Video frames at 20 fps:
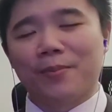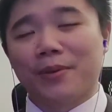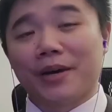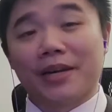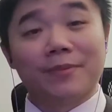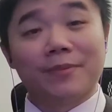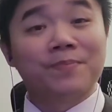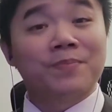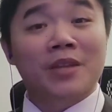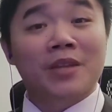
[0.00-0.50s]

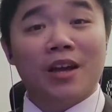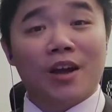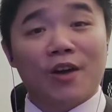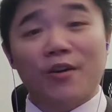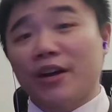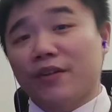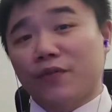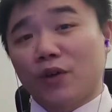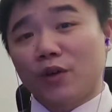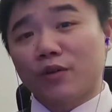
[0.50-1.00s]
But all
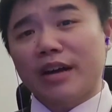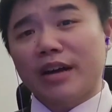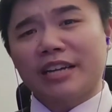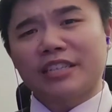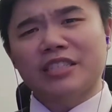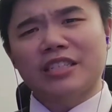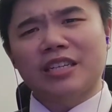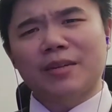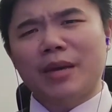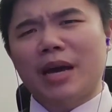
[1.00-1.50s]
right, full
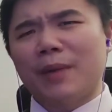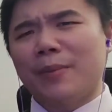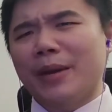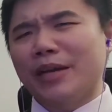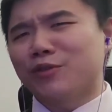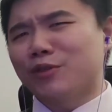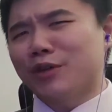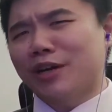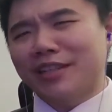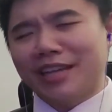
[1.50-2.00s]
reaction is going to be on
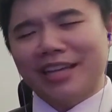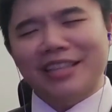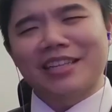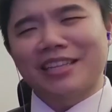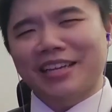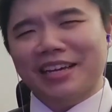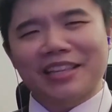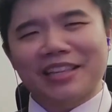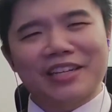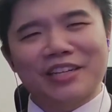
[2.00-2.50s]
Patreon in the
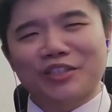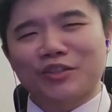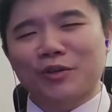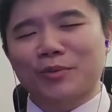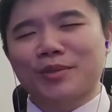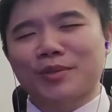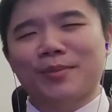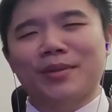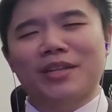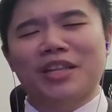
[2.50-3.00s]
link in the
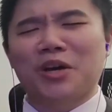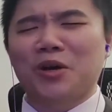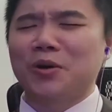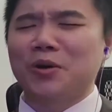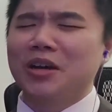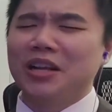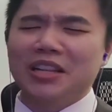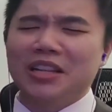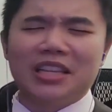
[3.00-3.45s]
description below.